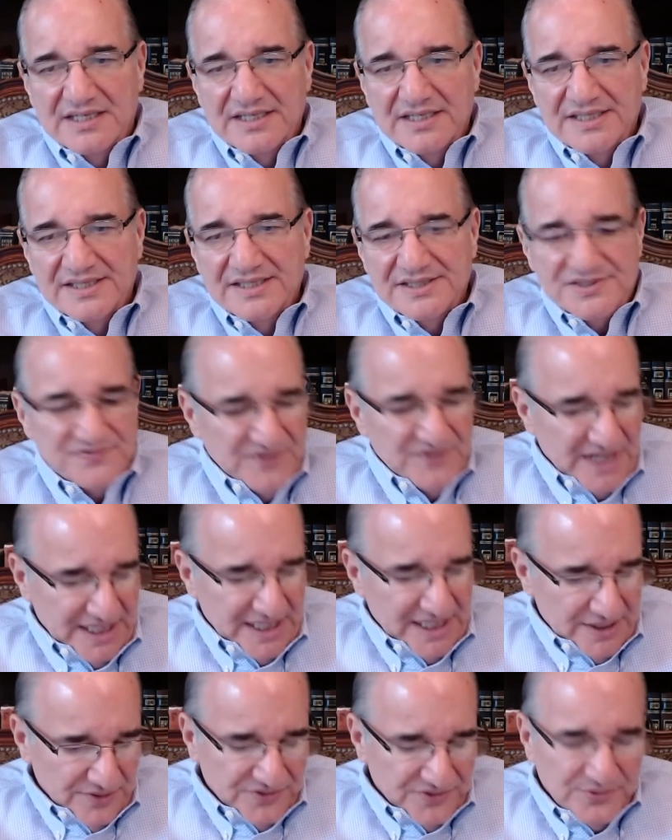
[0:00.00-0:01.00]
his
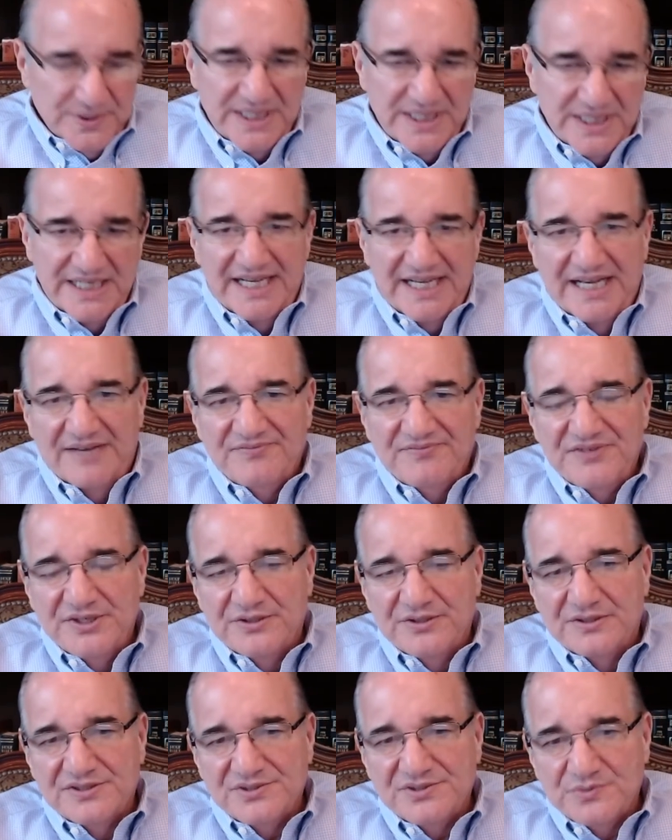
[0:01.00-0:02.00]
final 3.5
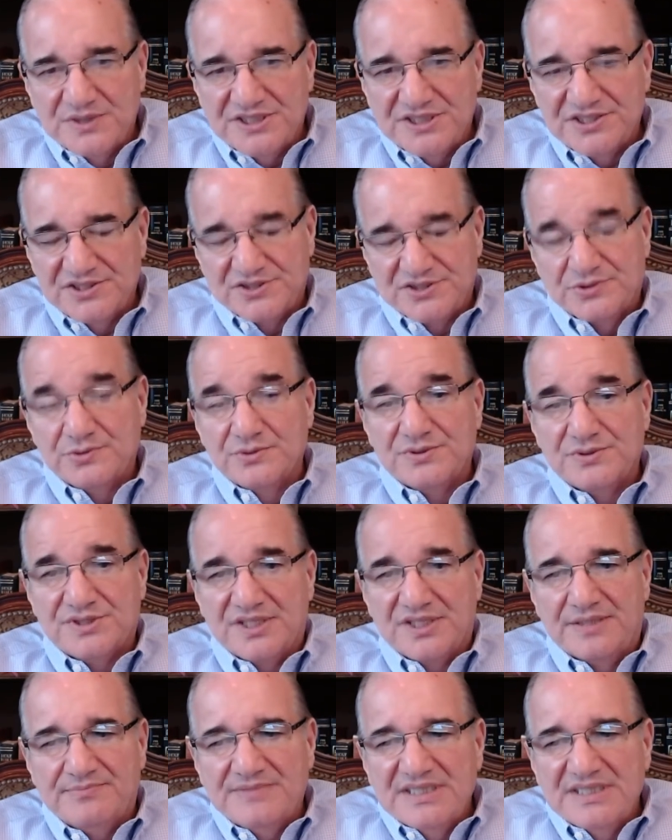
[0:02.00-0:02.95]
years, which is Jerusalem.